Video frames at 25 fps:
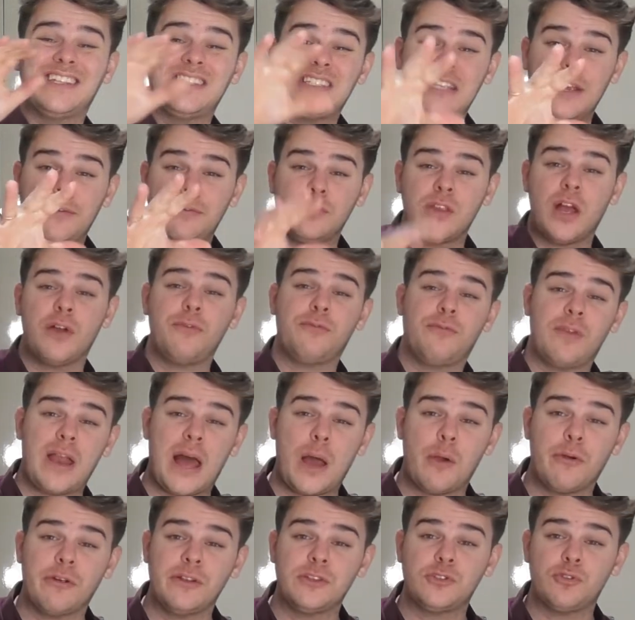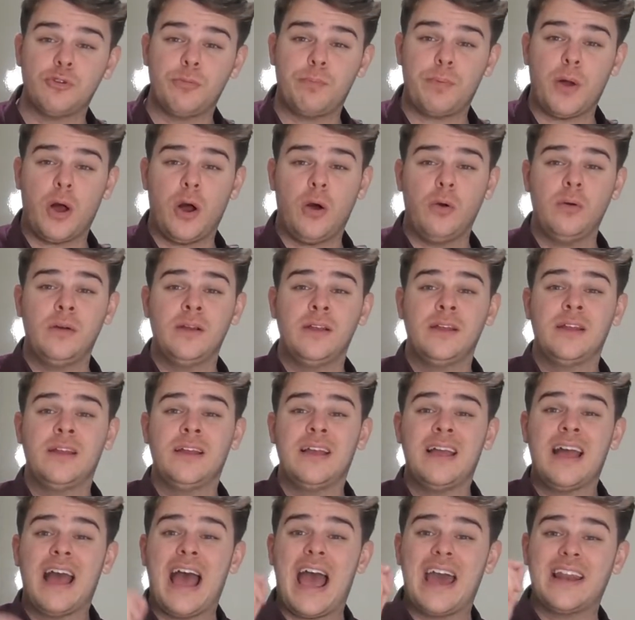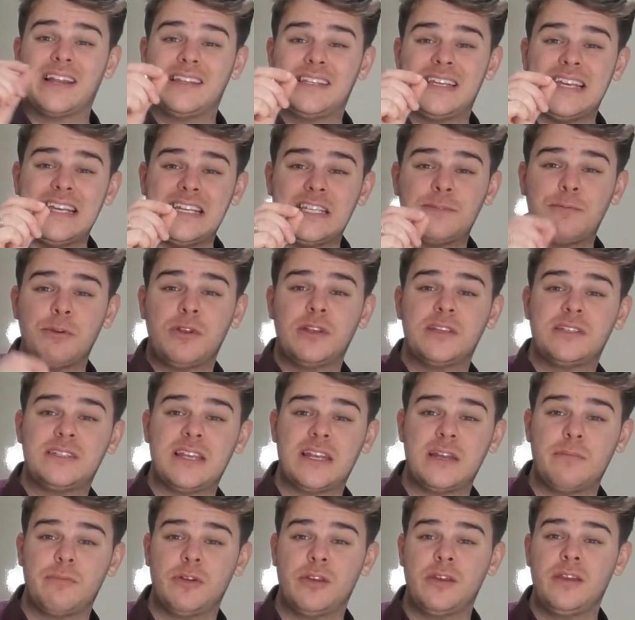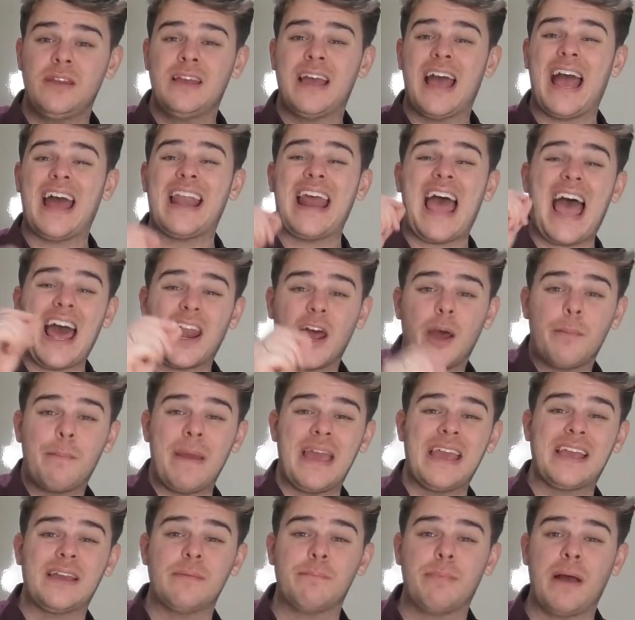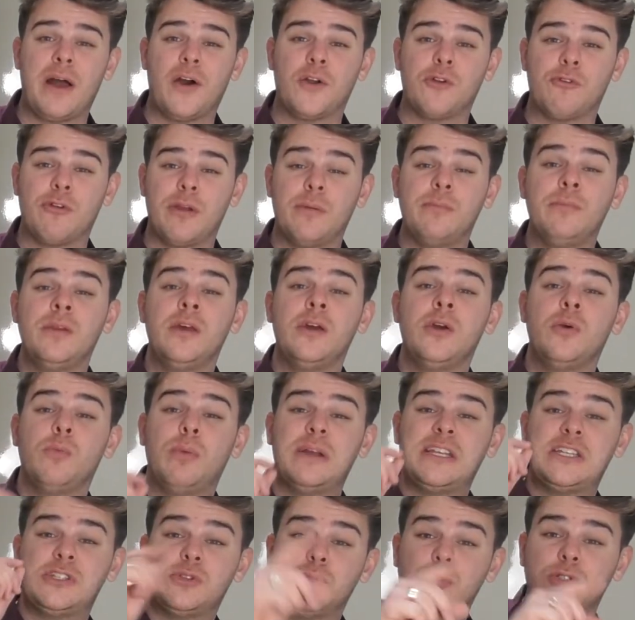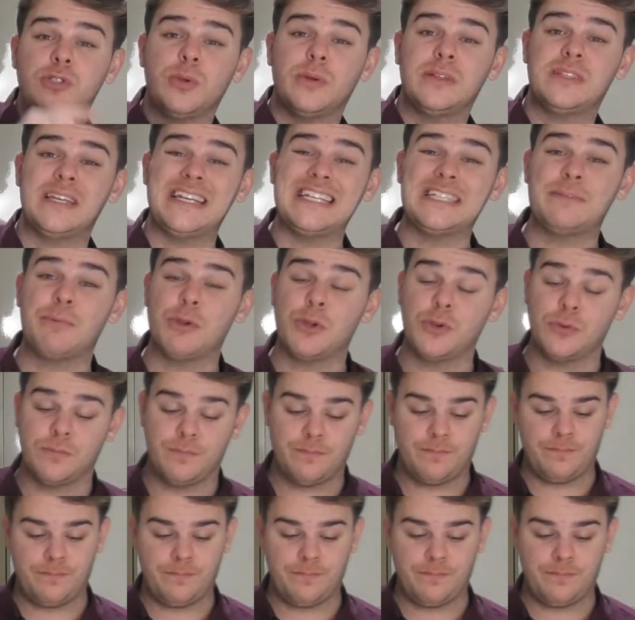sift our flour into a bowl, add a teaspoon of cinnamon and add our baking powder in, which is also a teaspoon.